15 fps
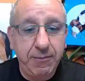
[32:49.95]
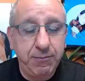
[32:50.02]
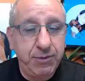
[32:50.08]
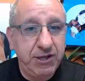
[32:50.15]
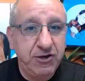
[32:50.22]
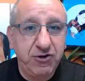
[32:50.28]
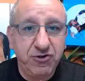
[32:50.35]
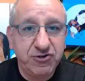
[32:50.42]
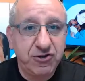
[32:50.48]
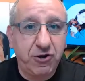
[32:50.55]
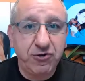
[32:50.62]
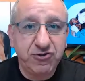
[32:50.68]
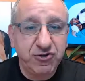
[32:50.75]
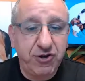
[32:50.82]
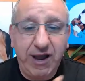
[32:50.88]
beagles
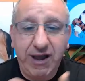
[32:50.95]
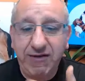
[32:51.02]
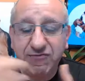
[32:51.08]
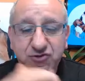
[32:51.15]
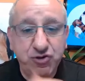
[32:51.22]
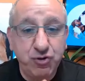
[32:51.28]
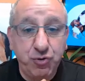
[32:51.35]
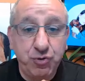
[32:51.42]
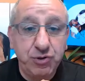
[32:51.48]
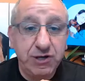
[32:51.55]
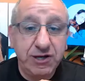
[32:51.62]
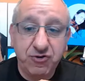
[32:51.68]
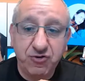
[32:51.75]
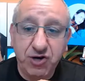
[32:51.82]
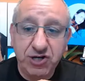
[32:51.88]
also have shown
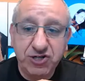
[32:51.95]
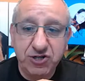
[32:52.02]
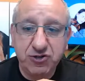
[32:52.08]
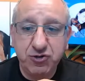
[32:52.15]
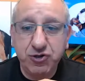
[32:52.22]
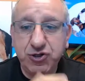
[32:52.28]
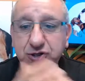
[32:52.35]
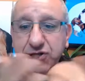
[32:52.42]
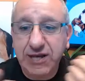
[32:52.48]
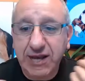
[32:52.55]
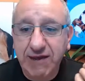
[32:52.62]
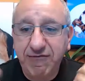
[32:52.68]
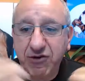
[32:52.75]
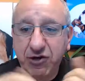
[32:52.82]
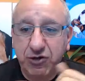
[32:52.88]
aggression. So you
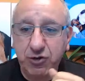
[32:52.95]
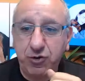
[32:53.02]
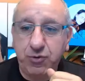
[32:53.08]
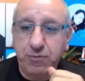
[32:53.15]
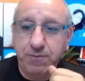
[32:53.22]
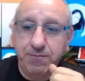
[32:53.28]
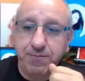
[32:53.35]
never know.